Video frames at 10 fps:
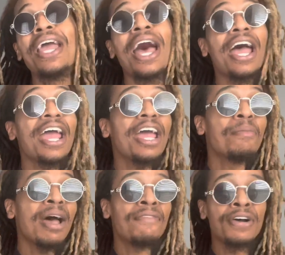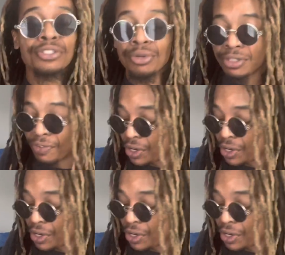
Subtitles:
I am Alphonse Christopher